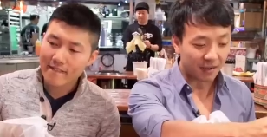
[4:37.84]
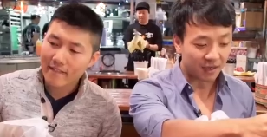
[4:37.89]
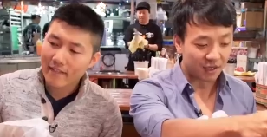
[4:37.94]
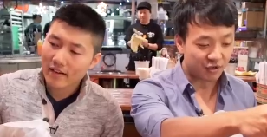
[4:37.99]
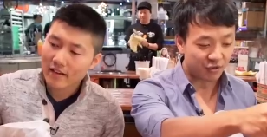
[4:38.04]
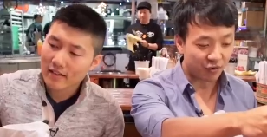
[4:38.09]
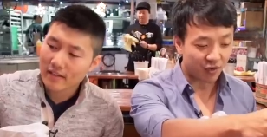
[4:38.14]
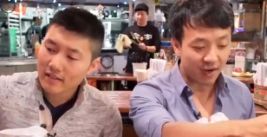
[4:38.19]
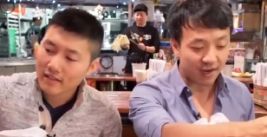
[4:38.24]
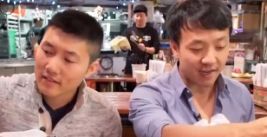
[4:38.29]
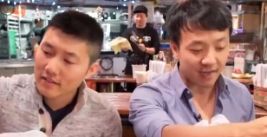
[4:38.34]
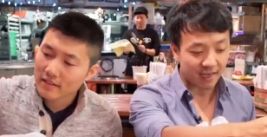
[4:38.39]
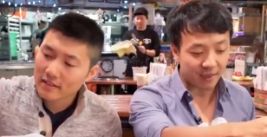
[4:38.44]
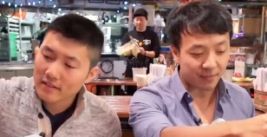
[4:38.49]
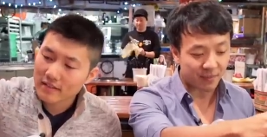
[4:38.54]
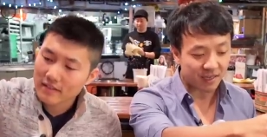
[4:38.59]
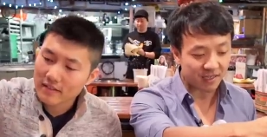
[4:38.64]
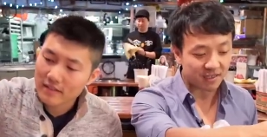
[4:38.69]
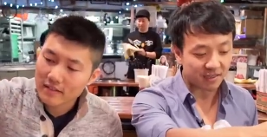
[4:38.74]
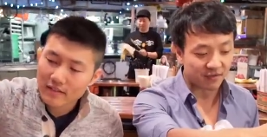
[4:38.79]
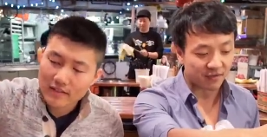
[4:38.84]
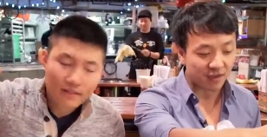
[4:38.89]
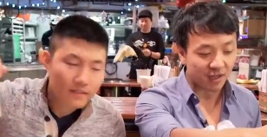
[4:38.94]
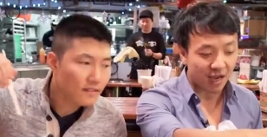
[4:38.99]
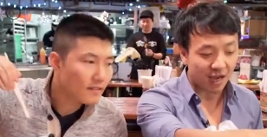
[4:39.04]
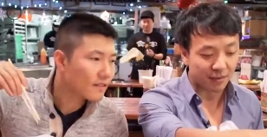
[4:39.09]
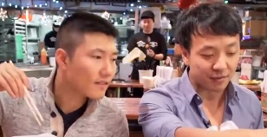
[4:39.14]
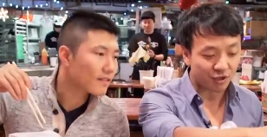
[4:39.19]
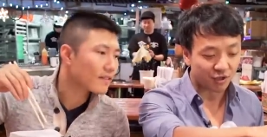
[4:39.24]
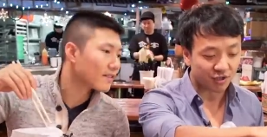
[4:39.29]
Speaker 1: I'm gonna try a piece of
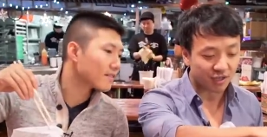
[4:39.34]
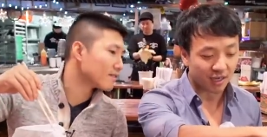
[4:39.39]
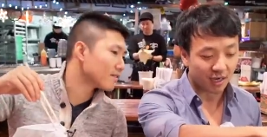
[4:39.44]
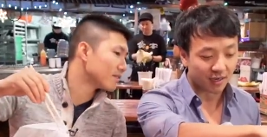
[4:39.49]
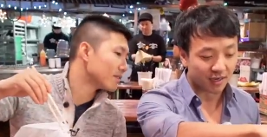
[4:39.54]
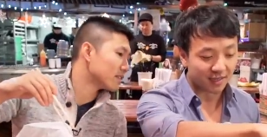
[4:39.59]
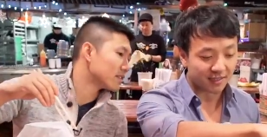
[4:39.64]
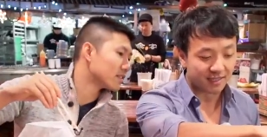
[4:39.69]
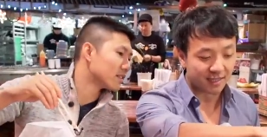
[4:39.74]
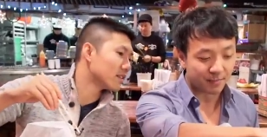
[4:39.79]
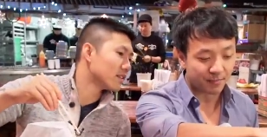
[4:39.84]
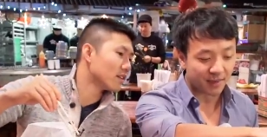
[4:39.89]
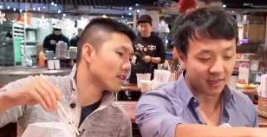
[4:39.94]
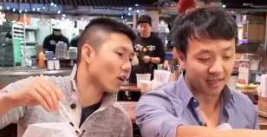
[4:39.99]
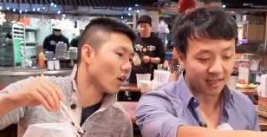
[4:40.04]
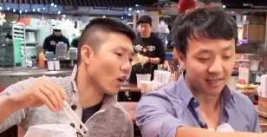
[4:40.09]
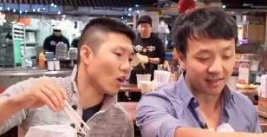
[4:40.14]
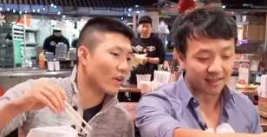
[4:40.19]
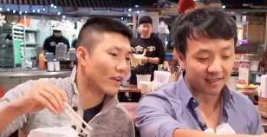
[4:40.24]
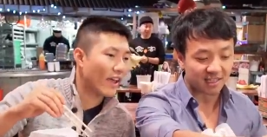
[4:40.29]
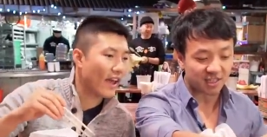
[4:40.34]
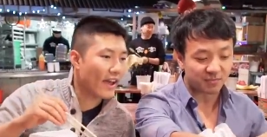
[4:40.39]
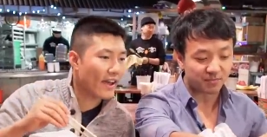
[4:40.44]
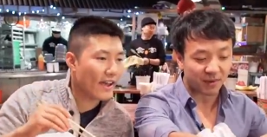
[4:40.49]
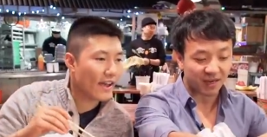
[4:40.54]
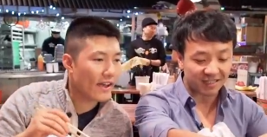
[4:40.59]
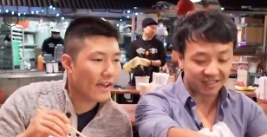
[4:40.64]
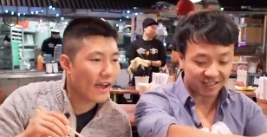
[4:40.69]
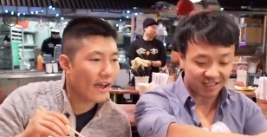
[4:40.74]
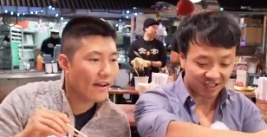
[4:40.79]
lobster tail. I'm gonna dip it in oh, the God.
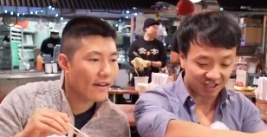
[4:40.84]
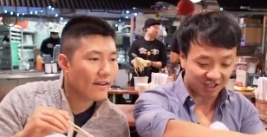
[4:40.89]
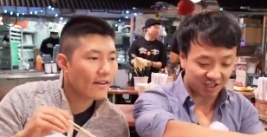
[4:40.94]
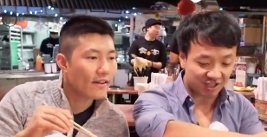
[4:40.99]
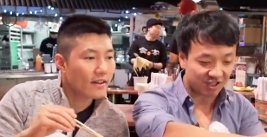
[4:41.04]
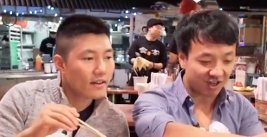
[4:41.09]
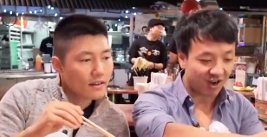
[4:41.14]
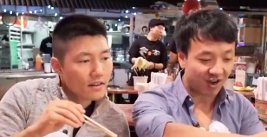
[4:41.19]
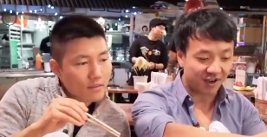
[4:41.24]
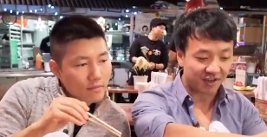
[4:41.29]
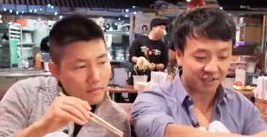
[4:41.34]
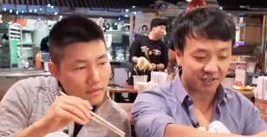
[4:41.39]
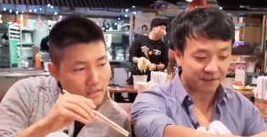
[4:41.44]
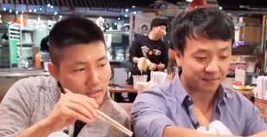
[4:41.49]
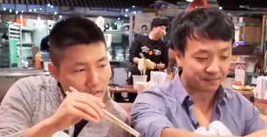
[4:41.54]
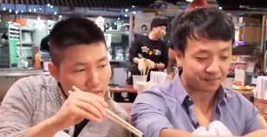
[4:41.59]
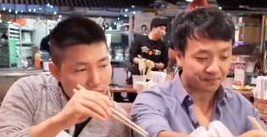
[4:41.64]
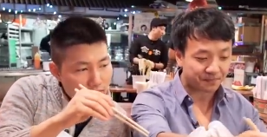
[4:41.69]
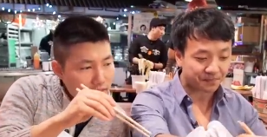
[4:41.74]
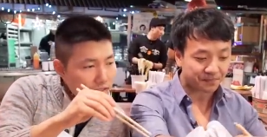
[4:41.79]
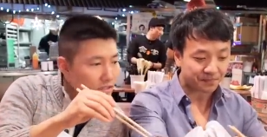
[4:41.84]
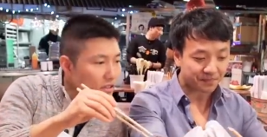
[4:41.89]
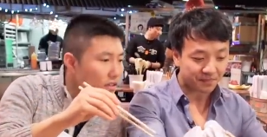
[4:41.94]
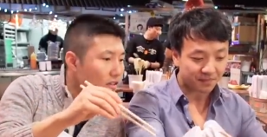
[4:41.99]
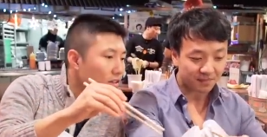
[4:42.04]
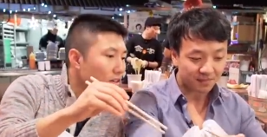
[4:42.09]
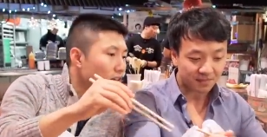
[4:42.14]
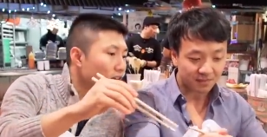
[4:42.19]
spicy sauce. Two, two.